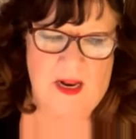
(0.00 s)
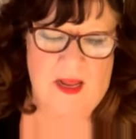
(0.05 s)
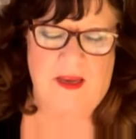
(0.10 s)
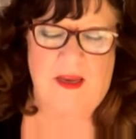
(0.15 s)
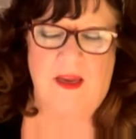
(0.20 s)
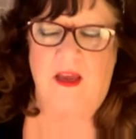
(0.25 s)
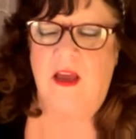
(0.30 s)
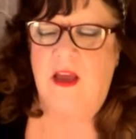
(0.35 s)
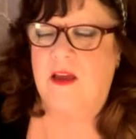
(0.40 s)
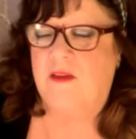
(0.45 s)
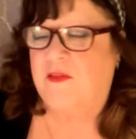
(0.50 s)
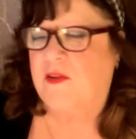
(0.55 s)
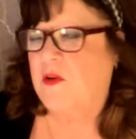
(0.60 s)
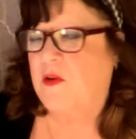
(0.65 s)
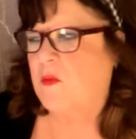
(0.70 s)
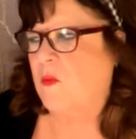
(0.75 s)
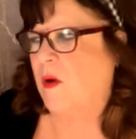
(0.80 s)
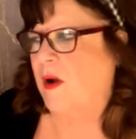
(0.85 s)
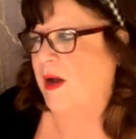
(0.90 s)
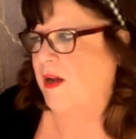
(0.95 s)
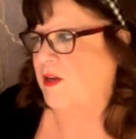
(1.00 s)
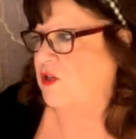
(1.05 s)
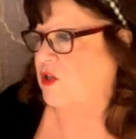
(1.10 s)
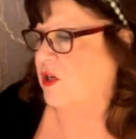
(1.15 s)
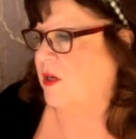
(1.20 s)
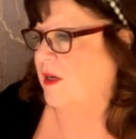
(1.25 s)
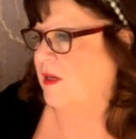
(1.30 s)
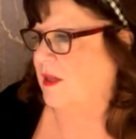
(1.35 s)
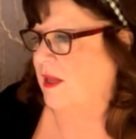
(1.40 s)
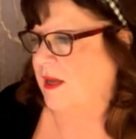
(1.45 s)
like if you're
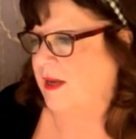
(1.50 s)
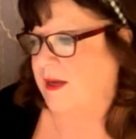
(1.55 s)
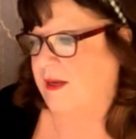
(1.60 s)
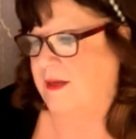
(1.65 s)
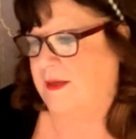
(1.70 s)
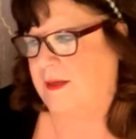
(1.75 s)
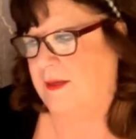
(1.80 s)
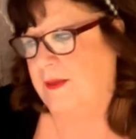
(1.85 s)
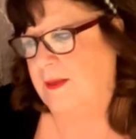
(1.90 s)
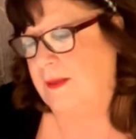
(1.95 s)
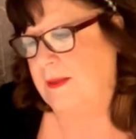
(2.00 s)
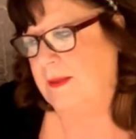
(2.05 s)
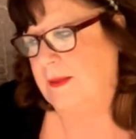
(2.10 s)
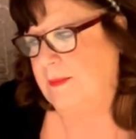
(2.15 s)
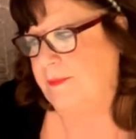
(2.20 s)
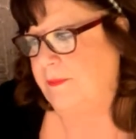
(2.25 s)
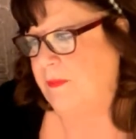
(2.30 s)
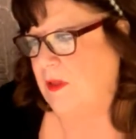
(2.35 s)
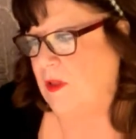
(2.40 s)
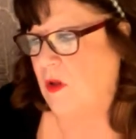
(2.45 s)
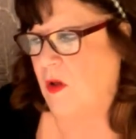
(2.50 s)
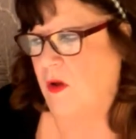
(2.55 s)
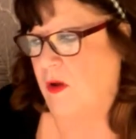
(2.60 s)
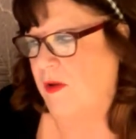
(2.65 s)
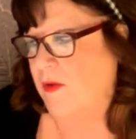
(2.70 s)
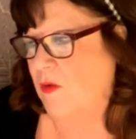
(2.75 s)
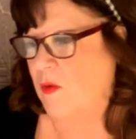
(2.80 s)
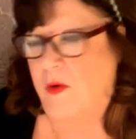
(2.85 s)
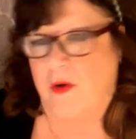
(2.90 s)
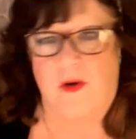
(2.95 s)
watching like Law
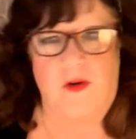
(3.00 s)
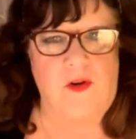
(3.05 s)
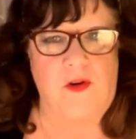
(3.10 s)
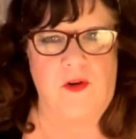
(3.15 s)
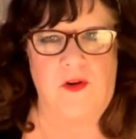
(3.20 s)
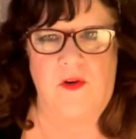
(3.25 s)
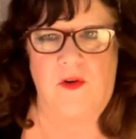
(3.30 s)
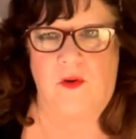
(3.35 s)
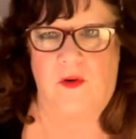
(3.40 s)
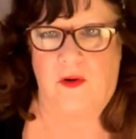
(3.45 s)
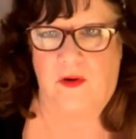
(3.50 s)
and Order